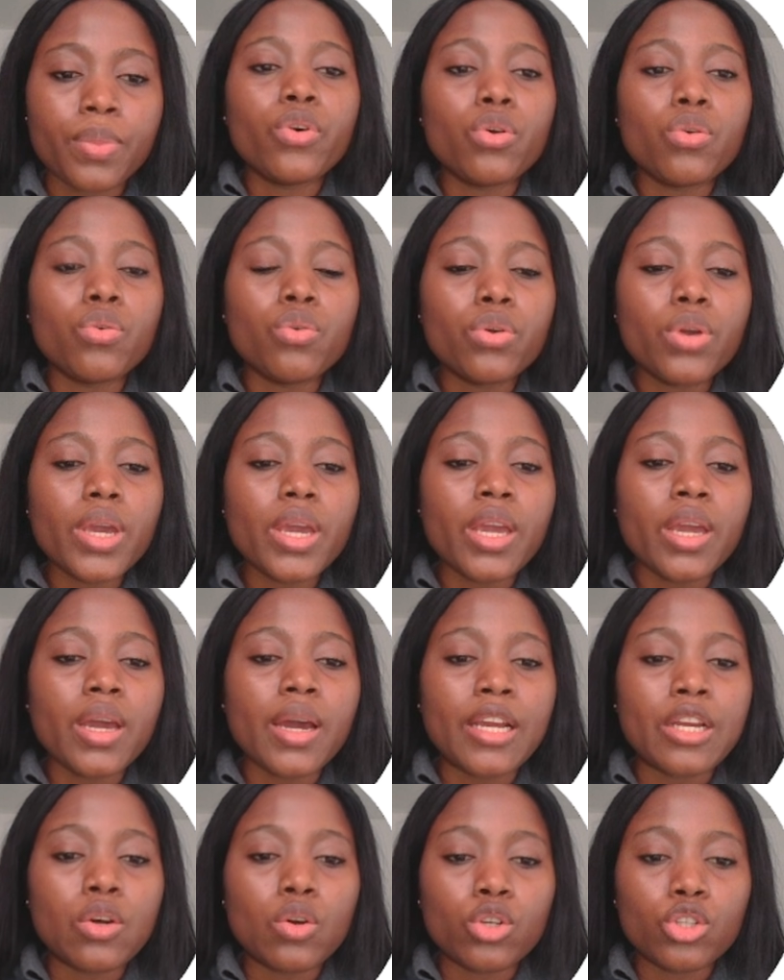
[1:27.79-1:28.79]
For Google A
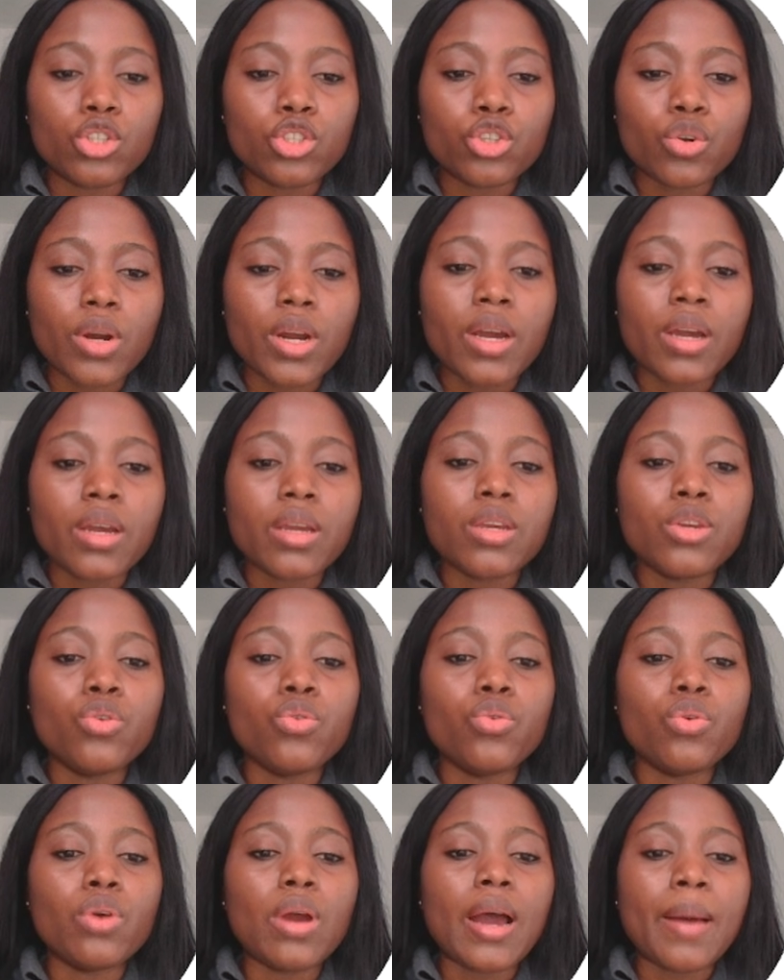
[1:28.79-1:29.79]
I Ultra,
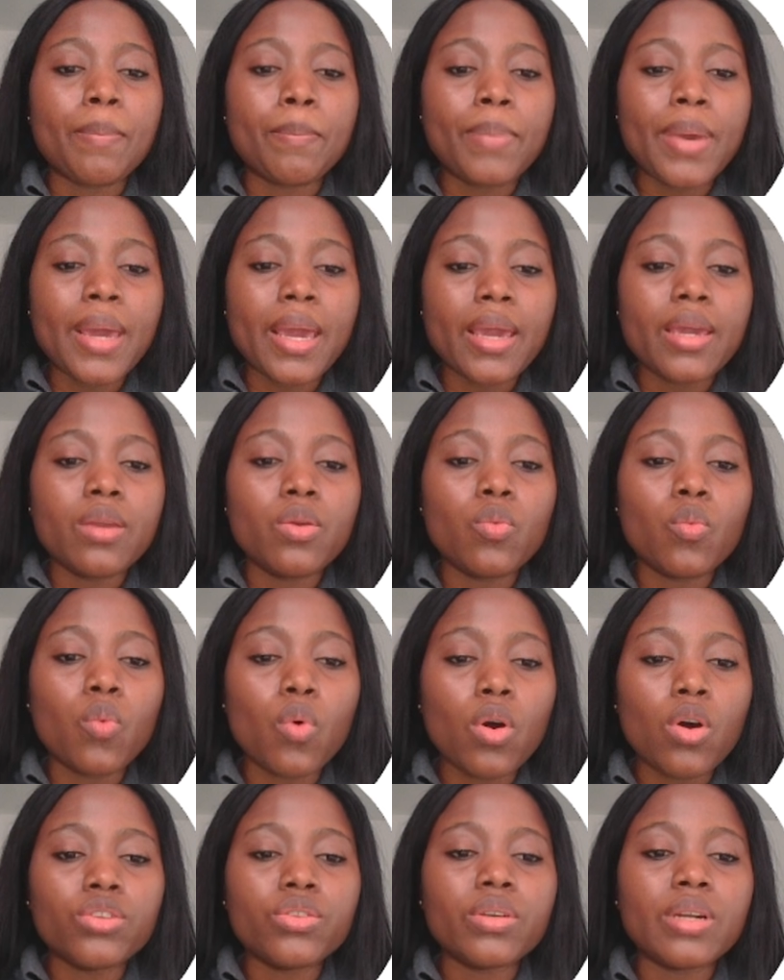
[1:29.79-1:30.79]
you are paying
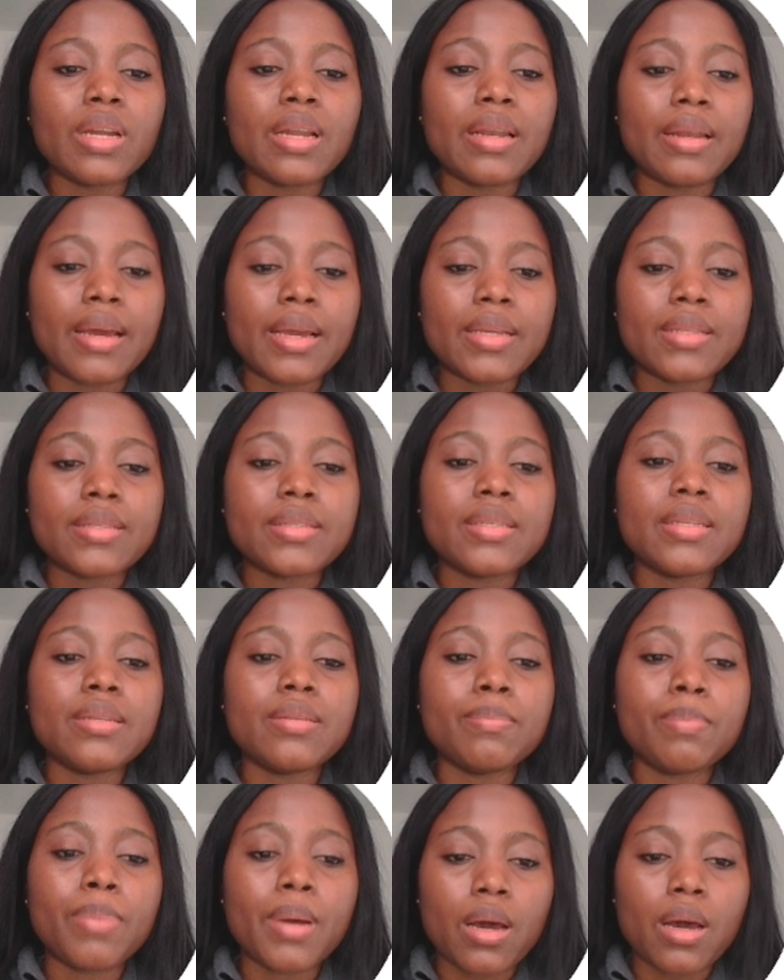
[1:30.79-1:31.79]
one hundred
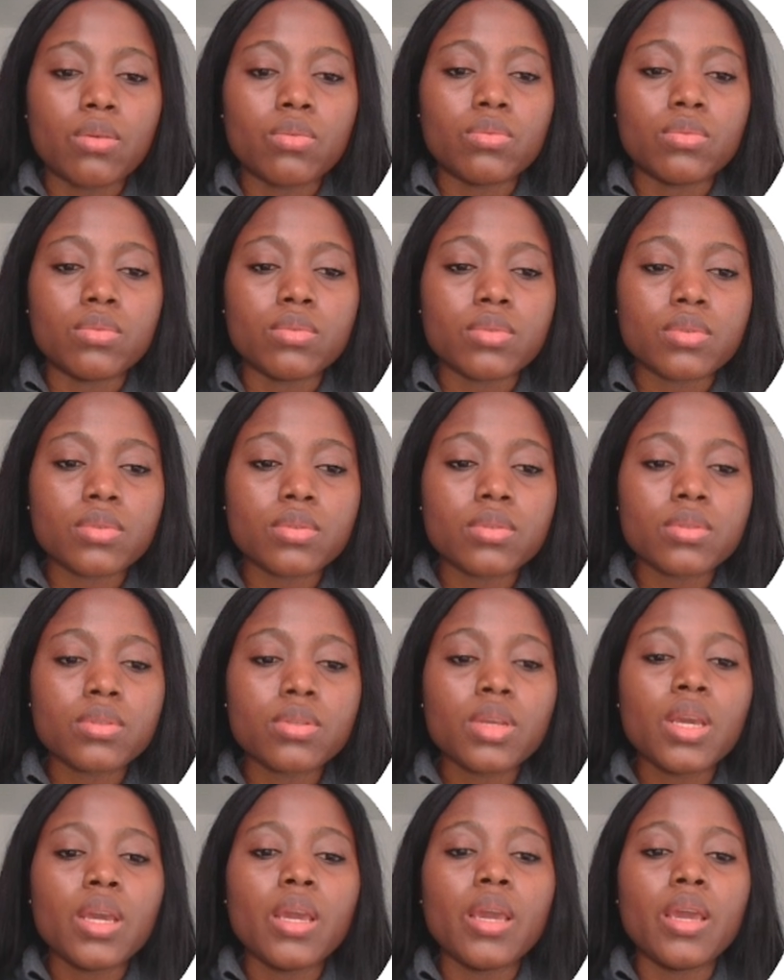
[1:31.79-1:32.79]
nineteen pounds
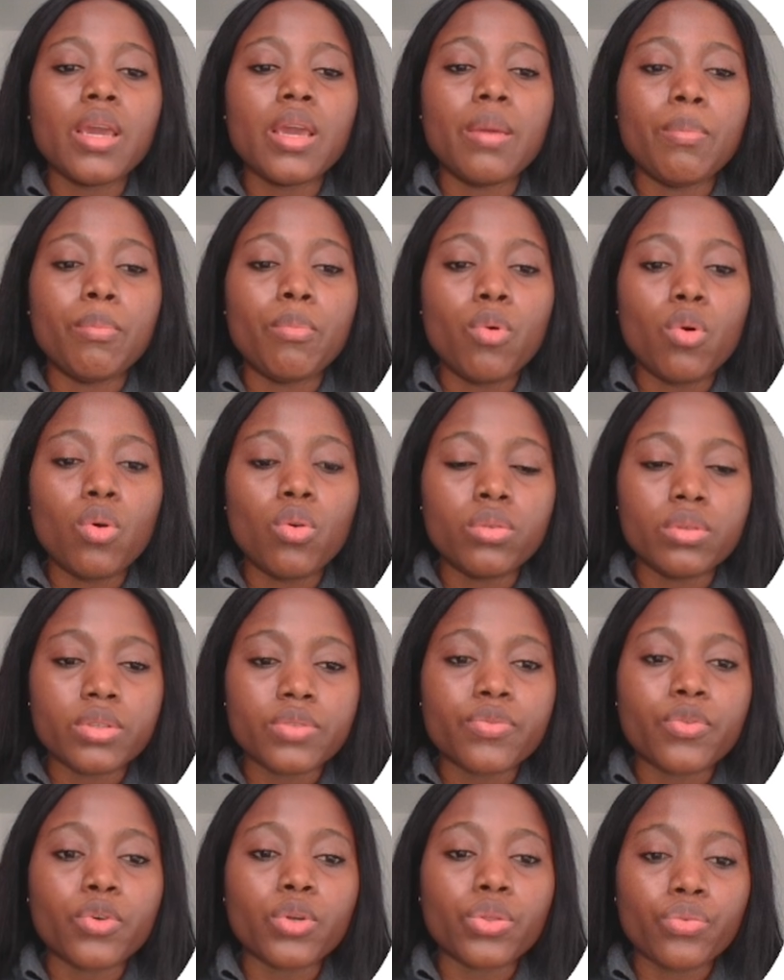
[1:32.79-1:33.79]
a
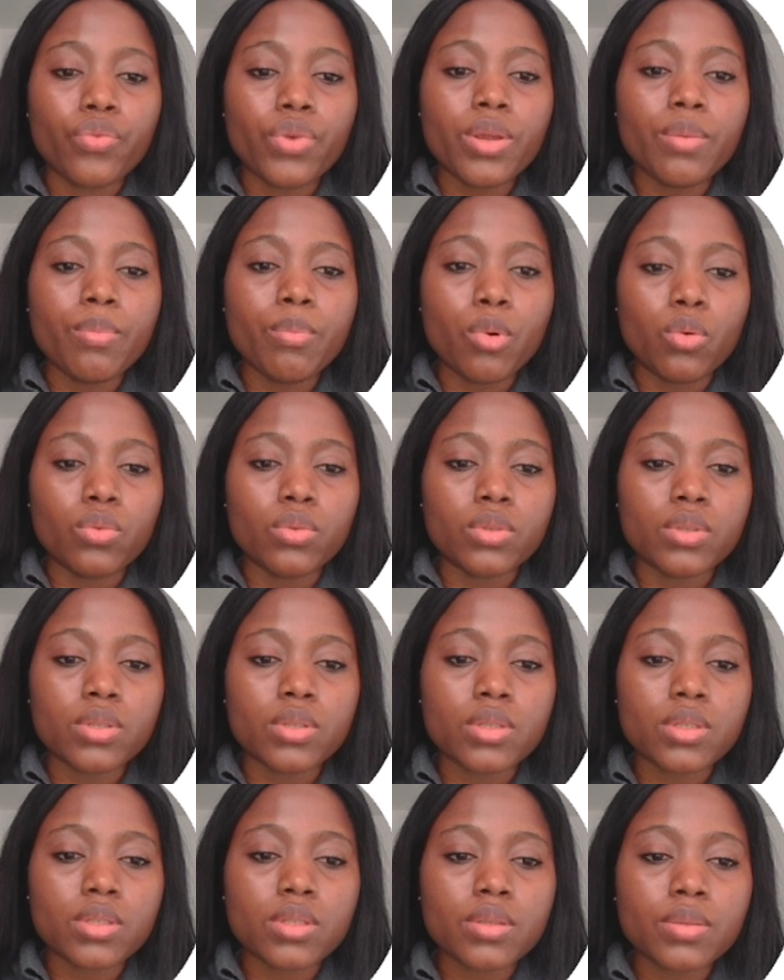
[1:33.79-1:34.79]
month for three
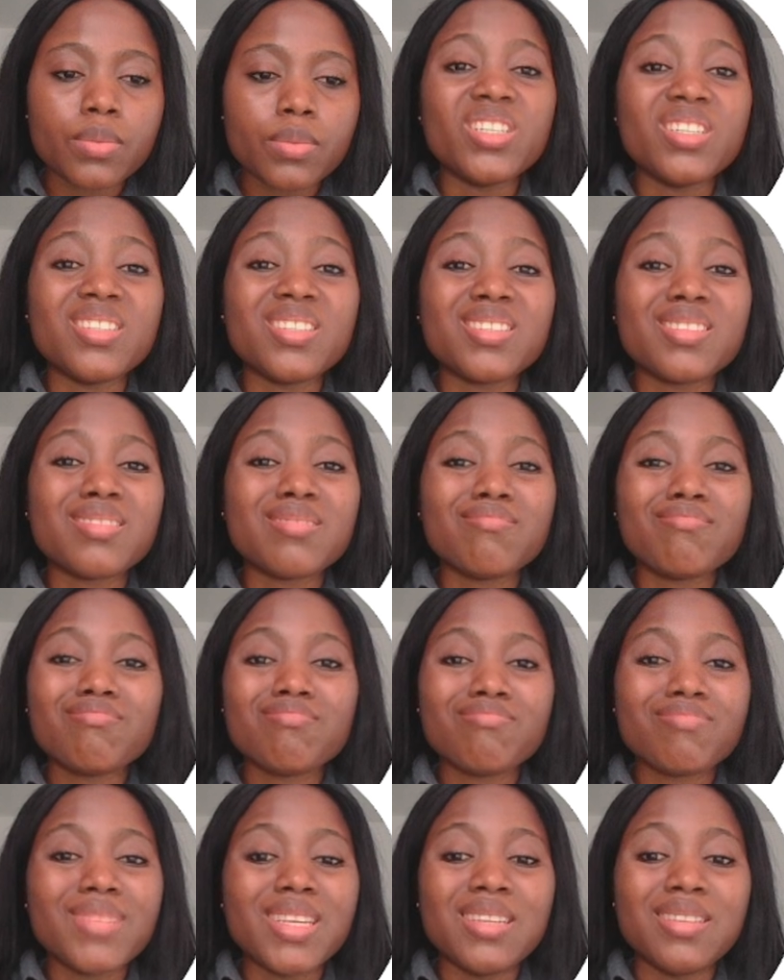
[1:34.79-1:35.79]
months, which is
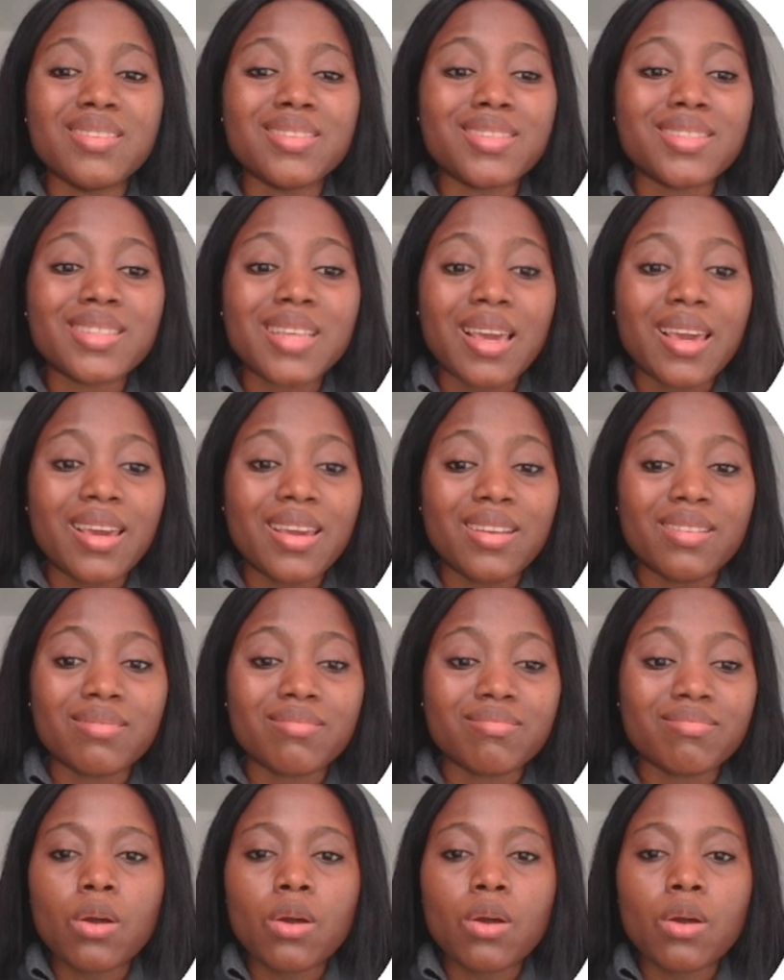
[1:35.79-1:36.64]
insane.